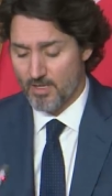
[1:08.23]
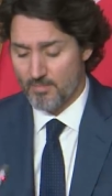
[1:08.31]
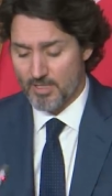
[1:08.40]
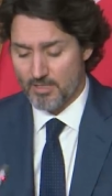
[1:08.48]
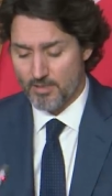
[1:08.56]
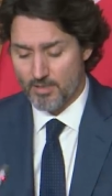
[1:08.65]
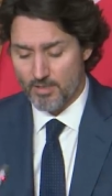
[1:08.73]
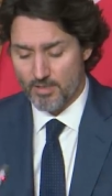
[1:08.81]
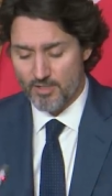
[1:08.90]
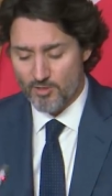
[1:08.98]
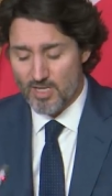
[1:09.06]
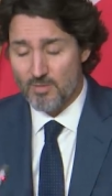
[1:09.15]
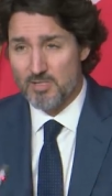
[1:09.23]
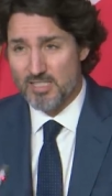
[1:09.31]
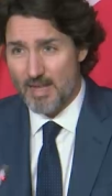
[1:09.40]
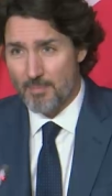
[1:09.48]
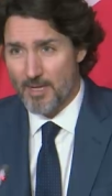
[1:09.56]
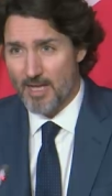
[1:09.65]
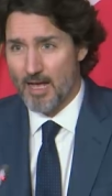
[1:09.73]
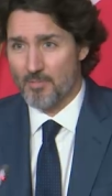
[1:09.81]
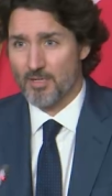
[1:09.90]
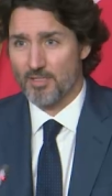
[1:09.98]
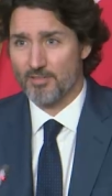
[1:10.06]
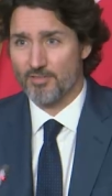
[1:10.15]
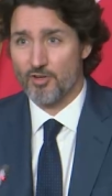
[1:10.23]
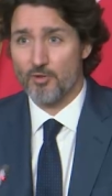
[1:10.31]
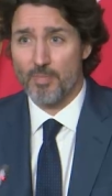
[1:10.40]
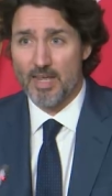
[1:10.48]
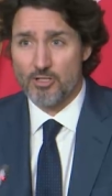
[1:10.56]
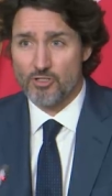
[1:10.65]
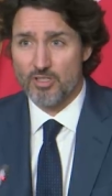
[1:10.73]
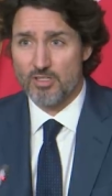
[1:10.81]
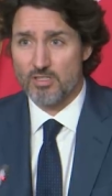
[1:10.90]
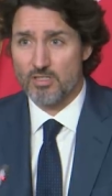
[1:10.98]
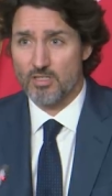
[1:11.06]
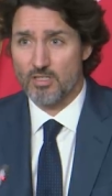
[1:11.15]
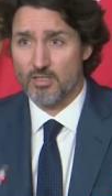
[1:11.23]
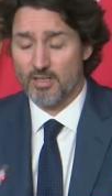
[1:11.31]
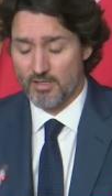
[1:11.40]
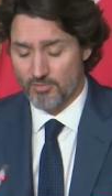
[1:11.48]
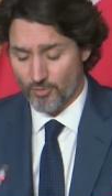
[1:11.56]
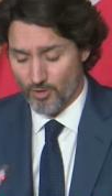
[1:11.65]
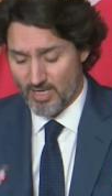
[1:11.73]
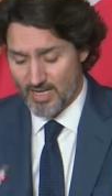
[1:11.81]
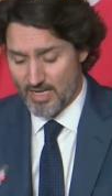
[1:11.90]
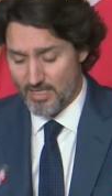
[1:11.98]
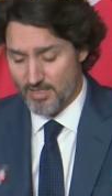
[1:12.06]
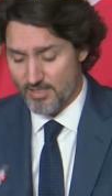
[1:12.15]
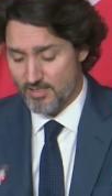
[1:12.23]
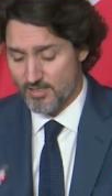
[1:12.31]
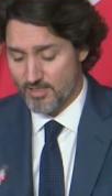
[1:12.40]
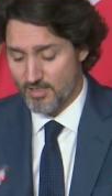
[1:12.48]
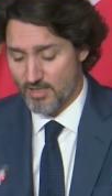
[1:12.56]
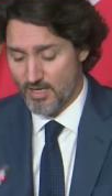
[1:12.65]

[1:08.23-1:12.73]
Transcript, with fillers: But you keep stepping up for your patients and for Canadians.